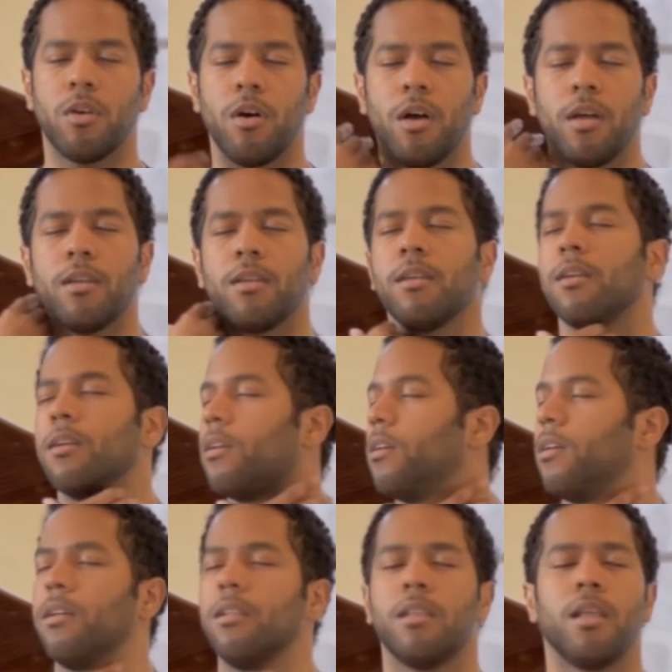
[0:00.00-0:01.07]
on
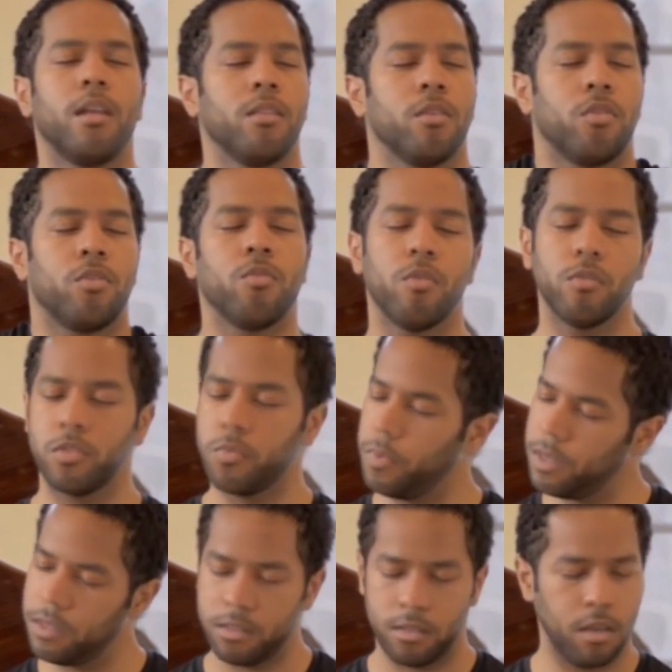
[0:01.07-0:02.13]
letting the throat
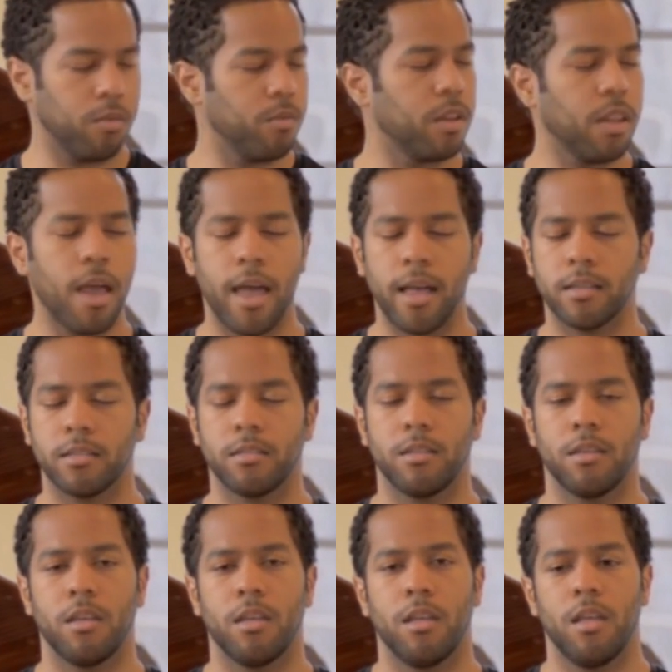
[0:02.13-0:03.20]
space stay relaxed
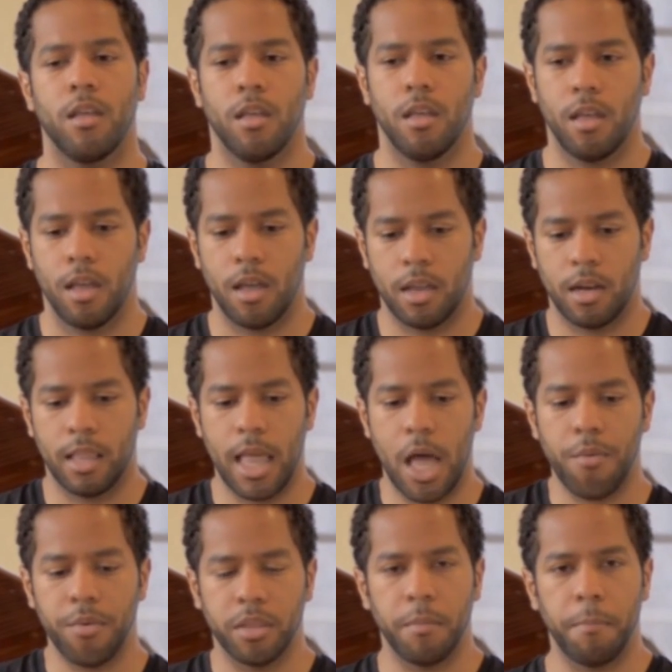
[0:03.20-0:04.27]
and
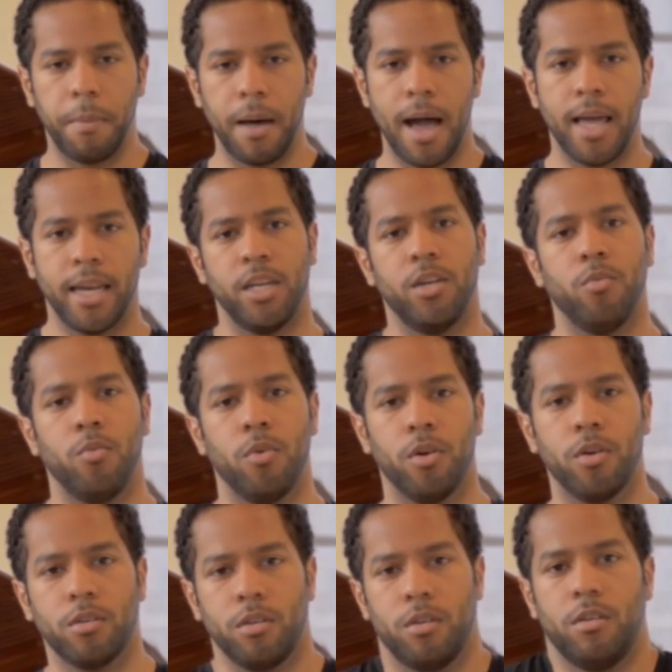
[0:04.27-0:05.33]
allowing the body to
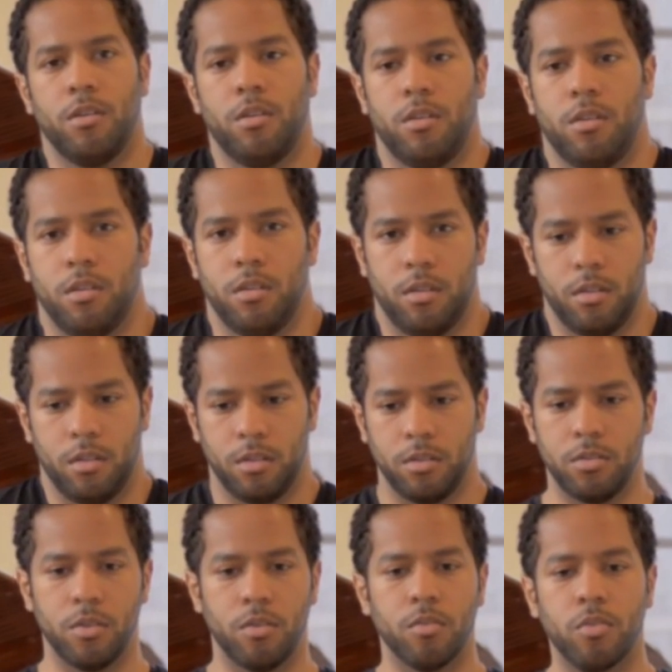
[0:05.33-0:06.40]
work.
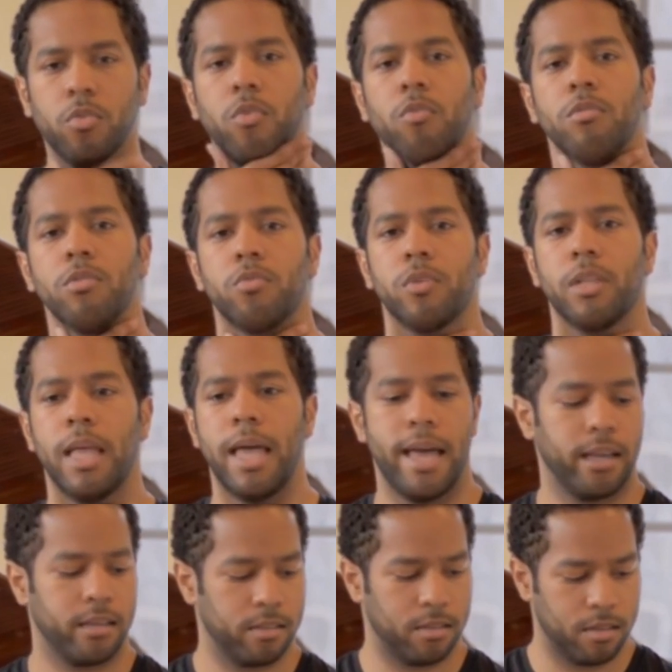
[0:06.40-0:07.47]
So throat is
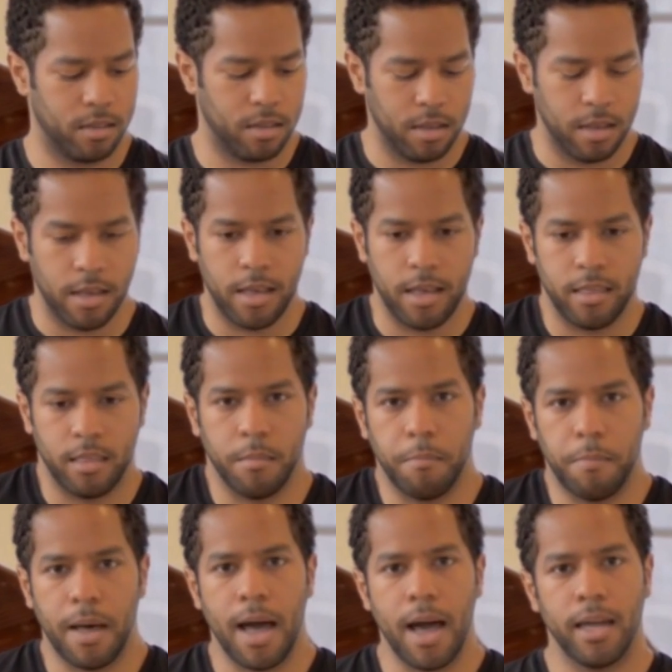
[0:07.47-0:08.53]
relaxed and the
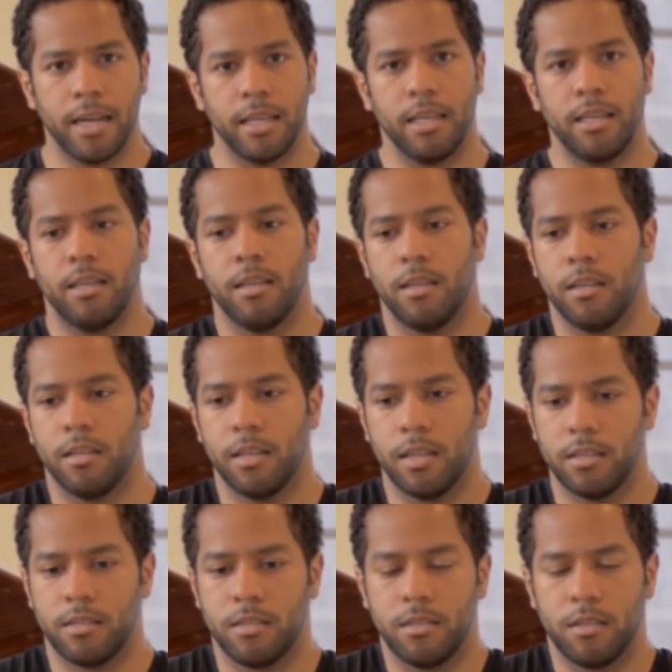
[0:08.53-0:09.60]
body
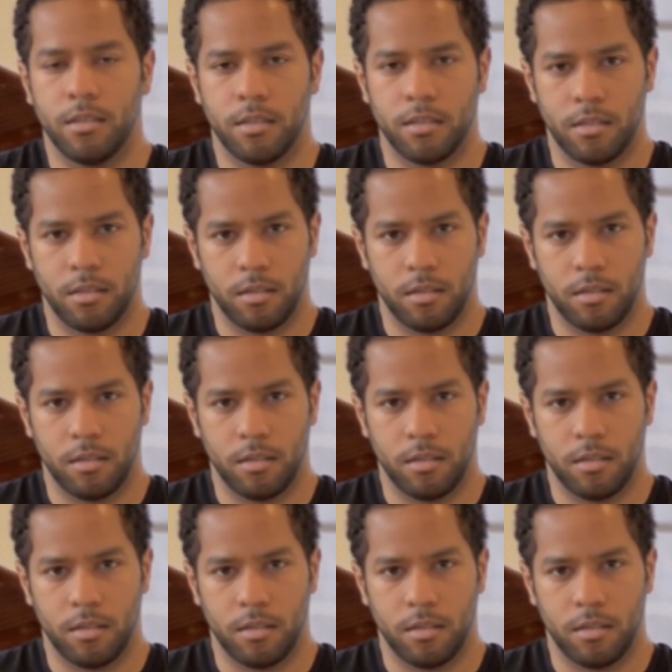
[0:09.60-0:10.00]
gets to